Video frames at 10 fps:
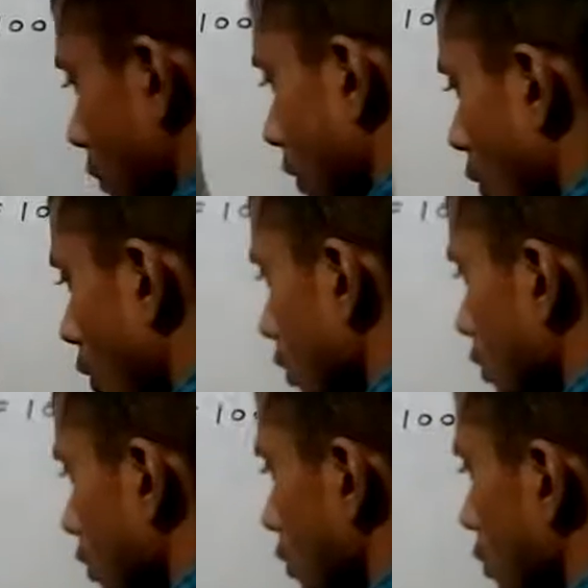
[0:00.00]
mistake, but
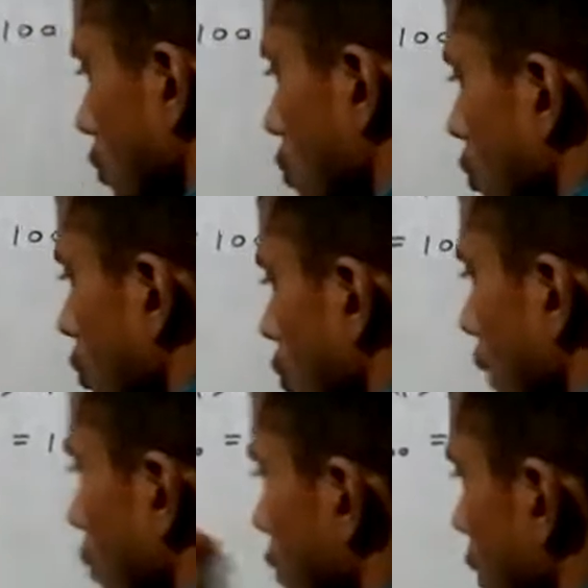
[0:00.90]
all you should
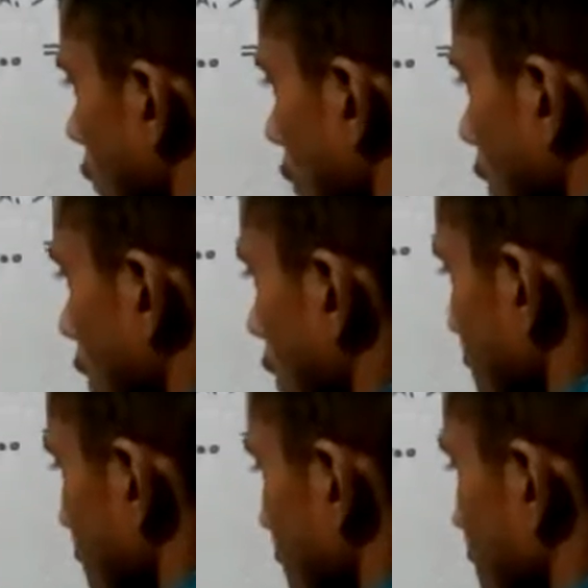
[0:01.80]
do by yourself, okay?